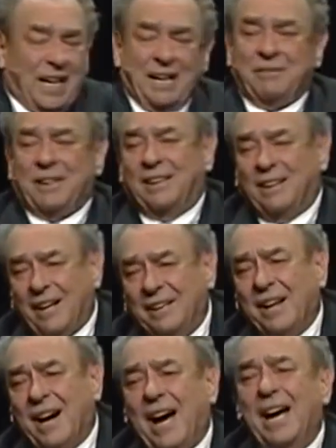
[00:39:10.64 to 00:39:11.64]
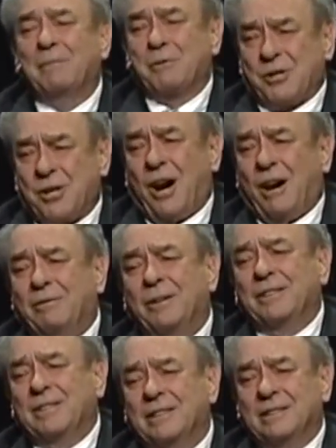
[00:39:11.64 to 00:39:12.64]
I have declared that I am
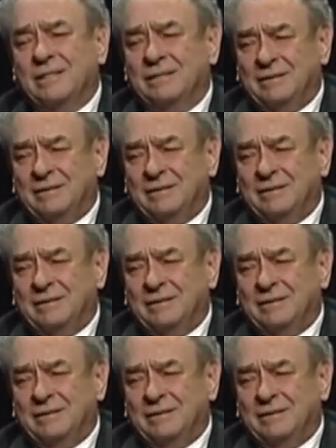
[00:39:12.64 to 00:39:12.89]
sovereign,